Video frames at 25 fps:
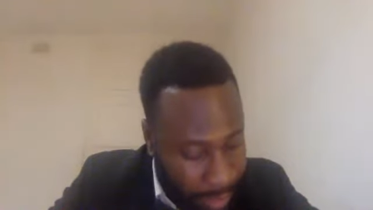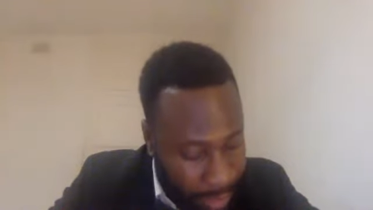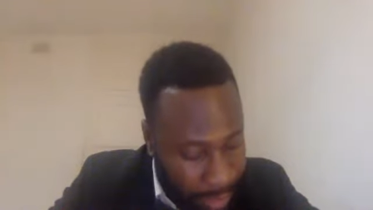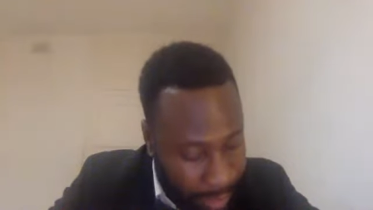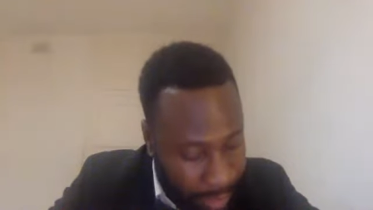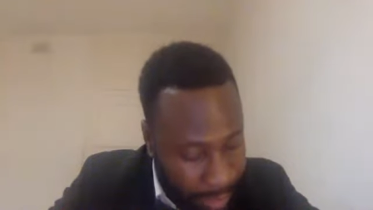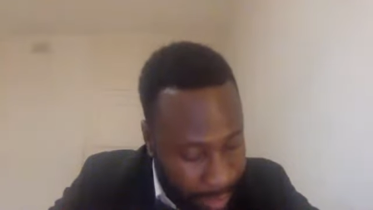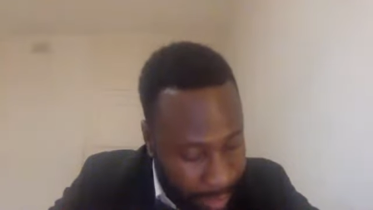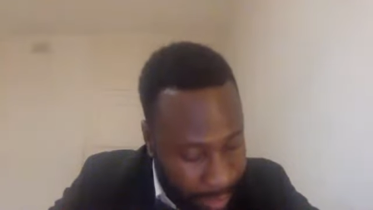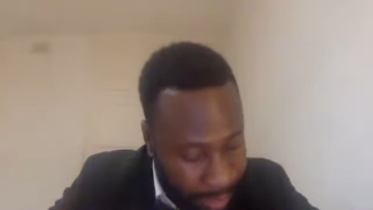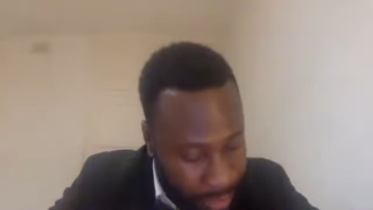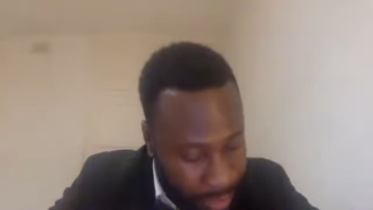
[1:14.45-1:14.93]

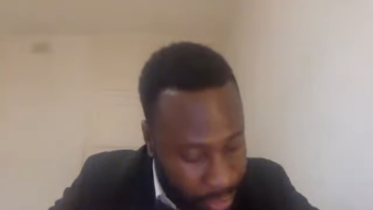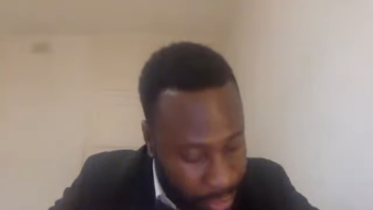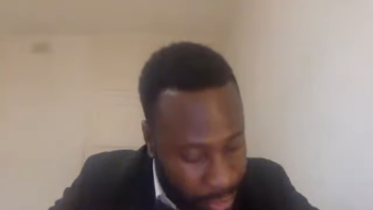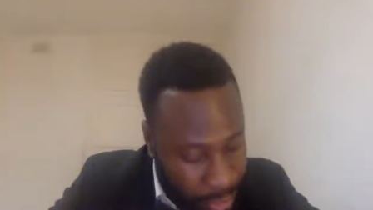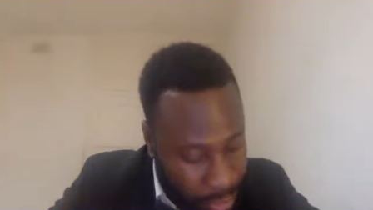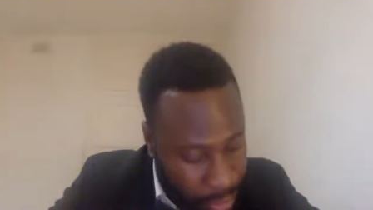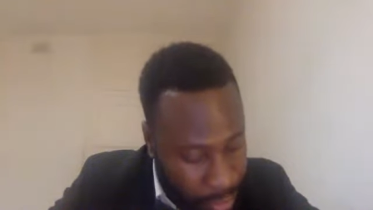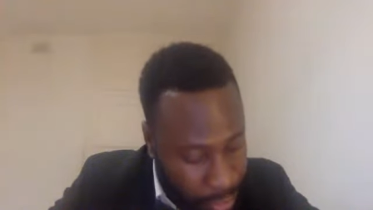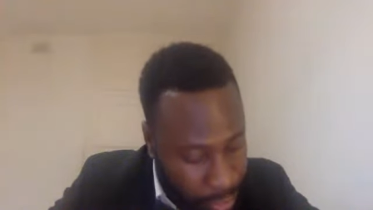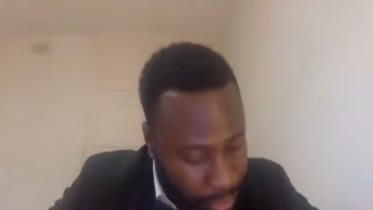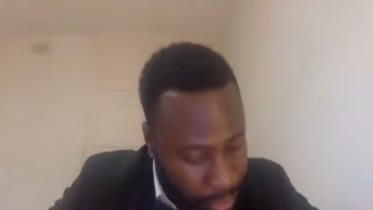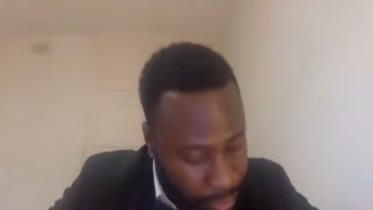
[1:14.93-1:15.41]
he had
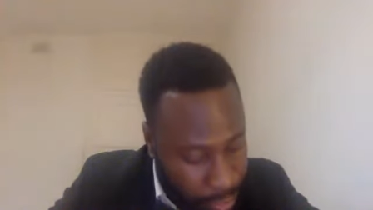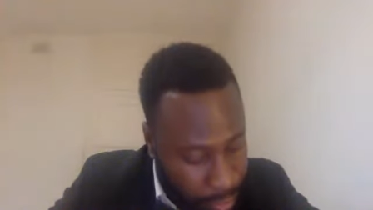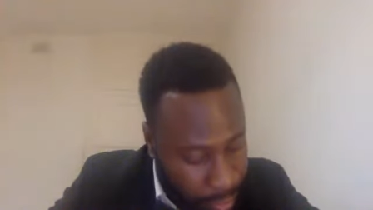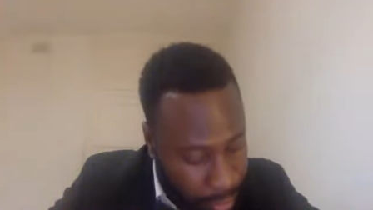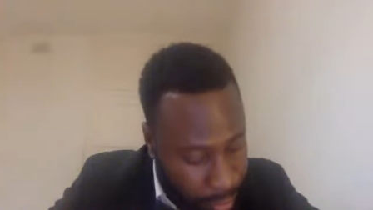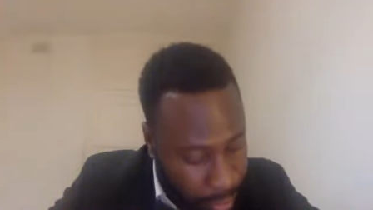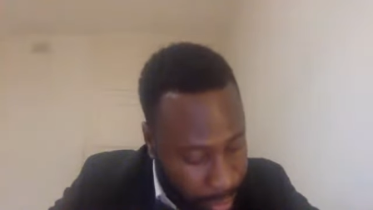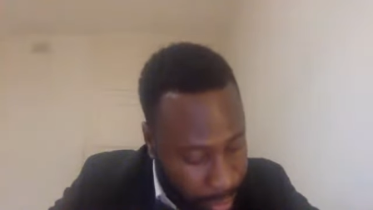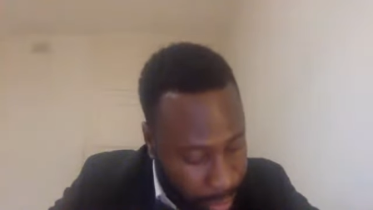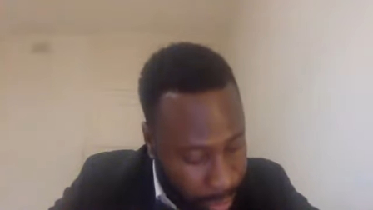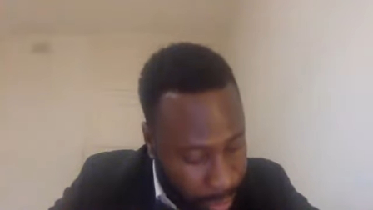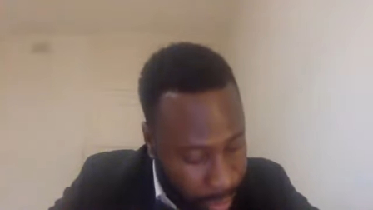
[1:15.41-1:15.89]
to
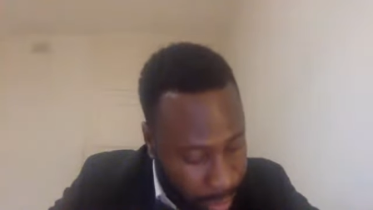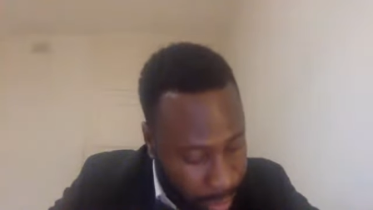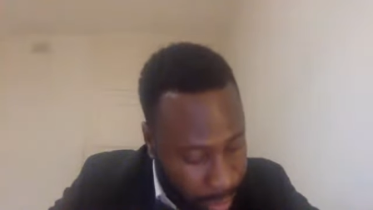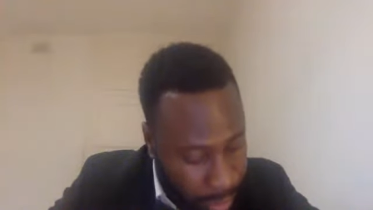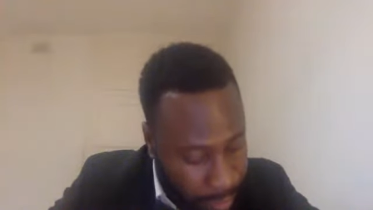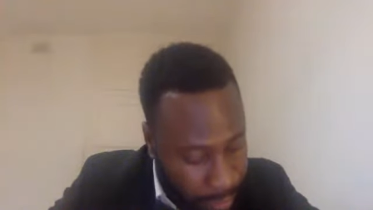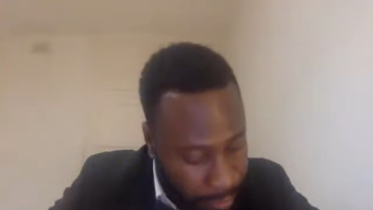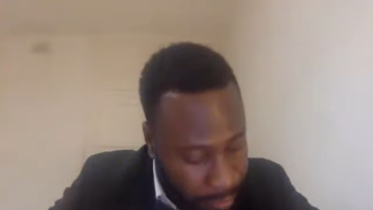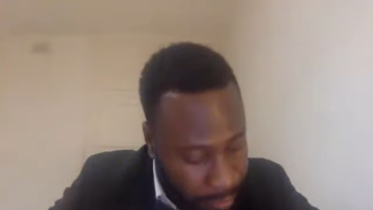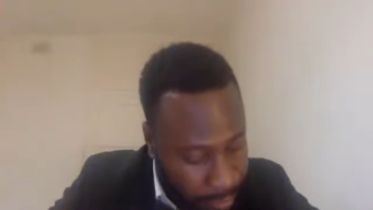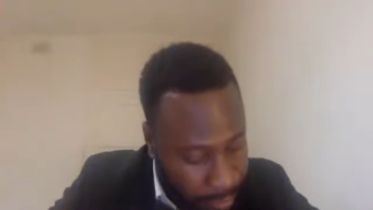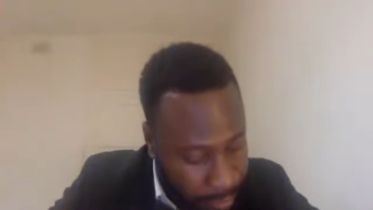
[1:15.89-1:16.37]

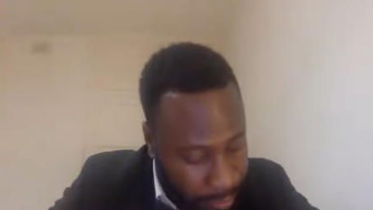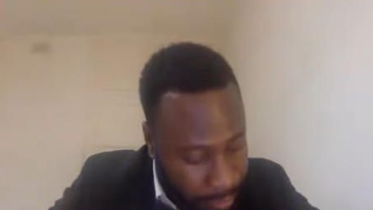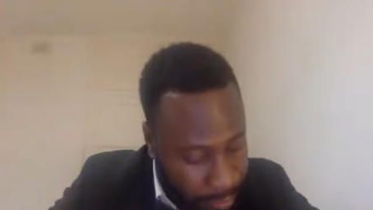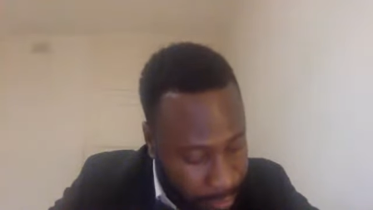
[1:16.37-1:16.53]
um,